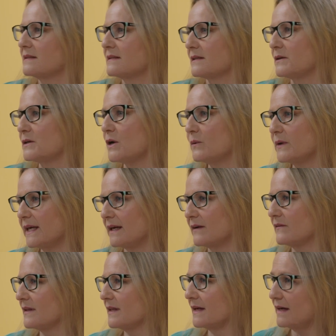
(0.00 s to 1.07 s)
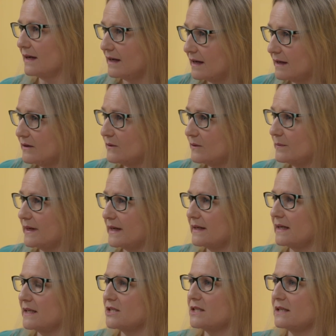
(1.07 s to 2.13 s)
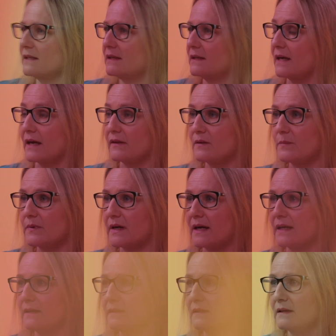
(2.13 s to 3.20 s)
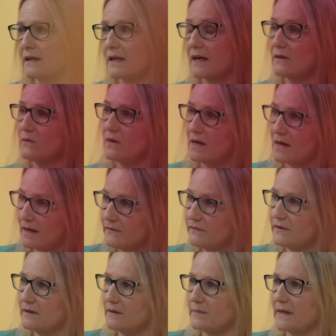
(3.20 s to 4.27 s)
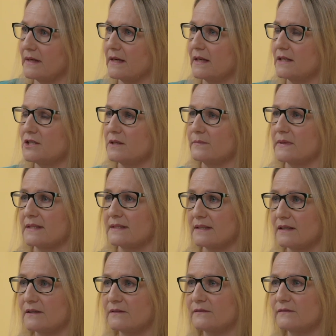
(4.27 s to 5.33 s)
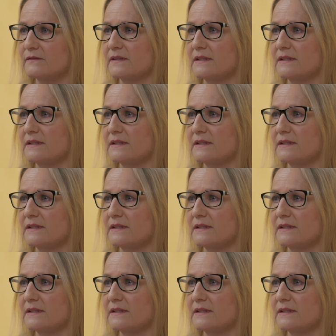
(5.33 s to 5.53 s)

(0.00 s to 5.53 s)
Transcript: So knowing everything I know about ageing and the brain, how do I feel about ageing myself?